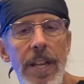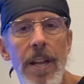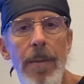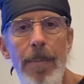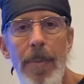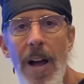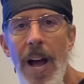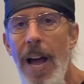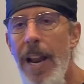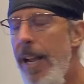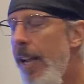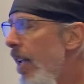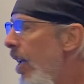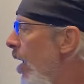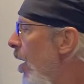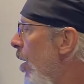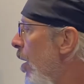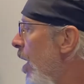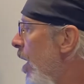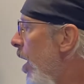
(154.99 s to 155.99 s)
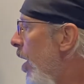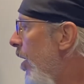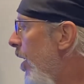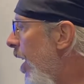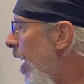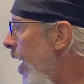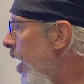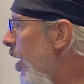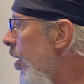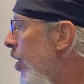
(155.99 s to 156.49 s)
the body
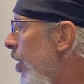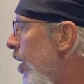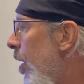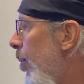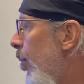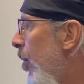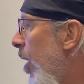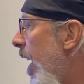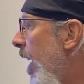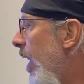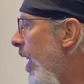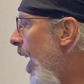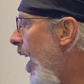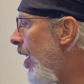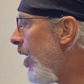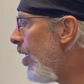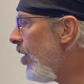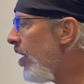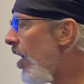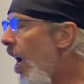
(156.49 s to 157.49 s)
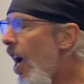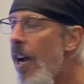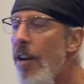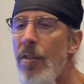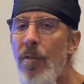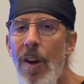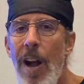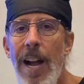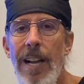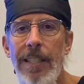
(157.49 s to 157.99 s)
continues to break down the
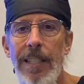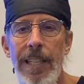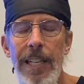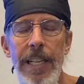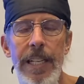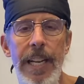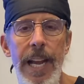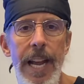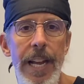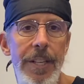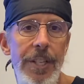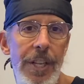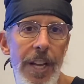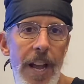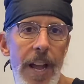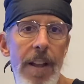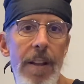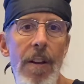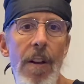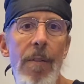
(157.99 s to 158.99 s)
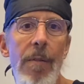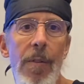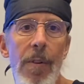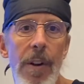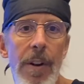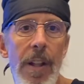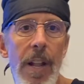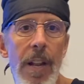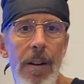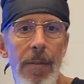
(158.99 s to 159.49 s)
non-cross-linked HA for
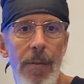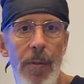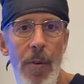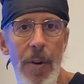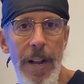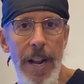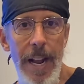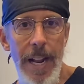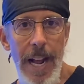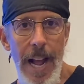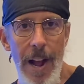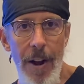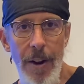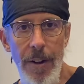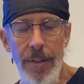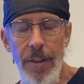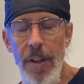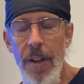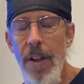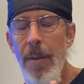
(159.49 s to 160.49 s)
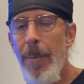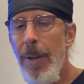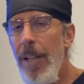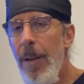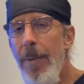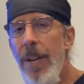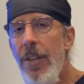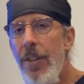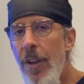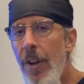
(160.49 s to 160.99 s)
another 48 hours. But let
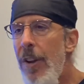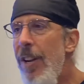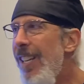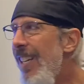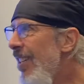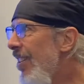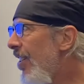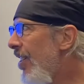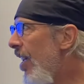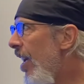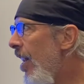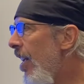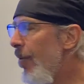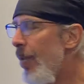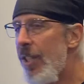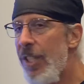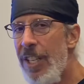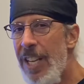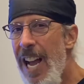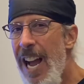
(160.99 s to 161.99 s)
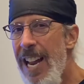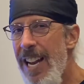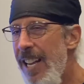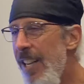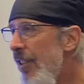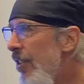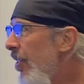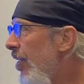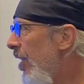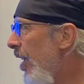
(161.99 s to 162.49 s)
me show you this study, which is kind of
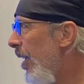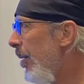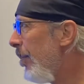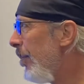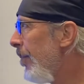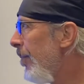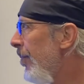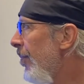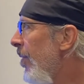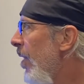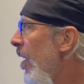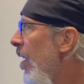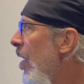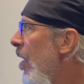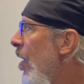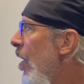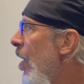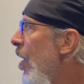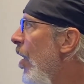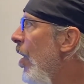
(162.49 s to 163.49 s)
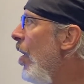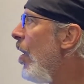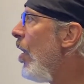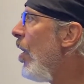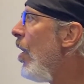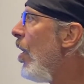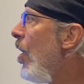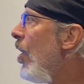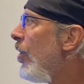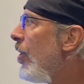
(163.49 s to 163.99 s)
interesting.
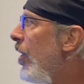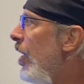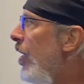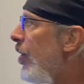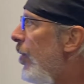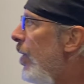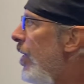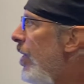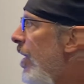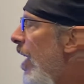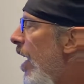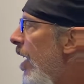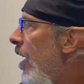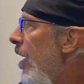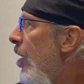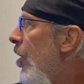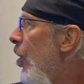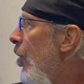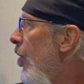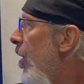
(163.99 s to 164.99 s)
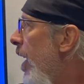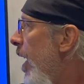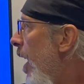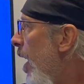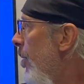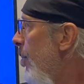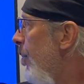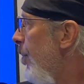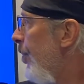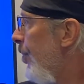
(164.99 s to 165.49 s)
So this was done in
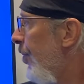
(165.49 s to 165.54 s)
Korea,